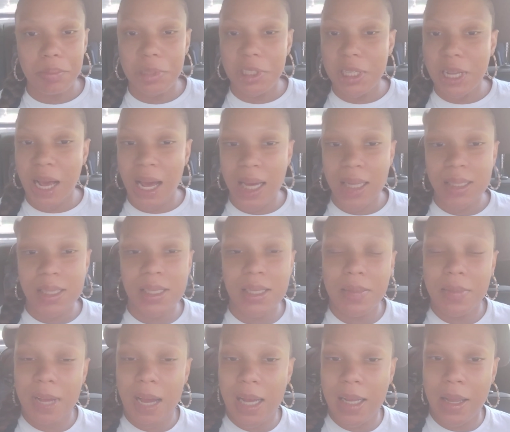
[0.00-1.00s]
shine
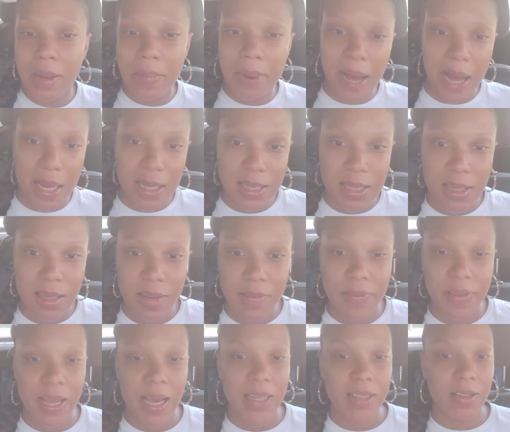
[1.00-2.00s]
some kind of
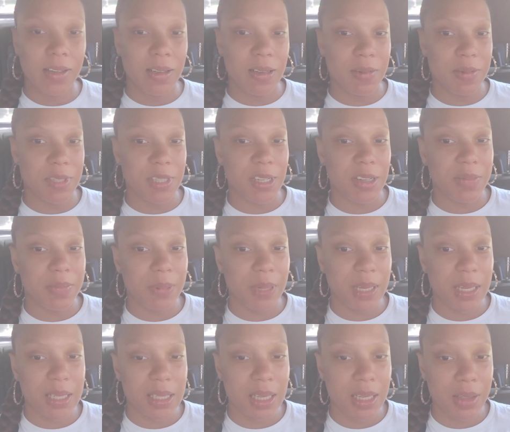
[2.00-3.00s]
positive light on himself
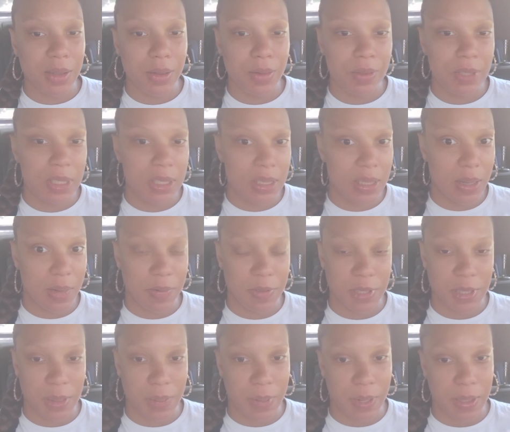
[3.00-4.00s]
because he knew this stuff
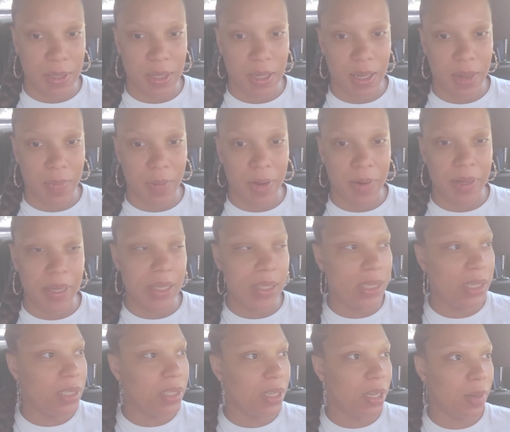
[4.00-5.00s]
was about to come out. It
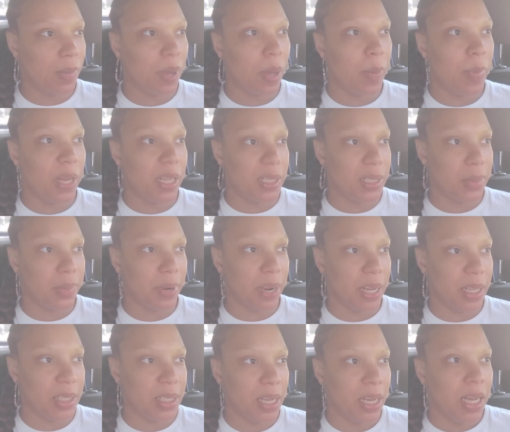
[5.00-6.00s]
didn't come out by
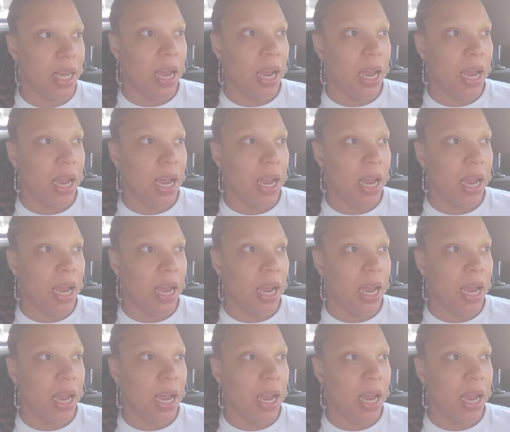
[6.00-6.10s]
surprise.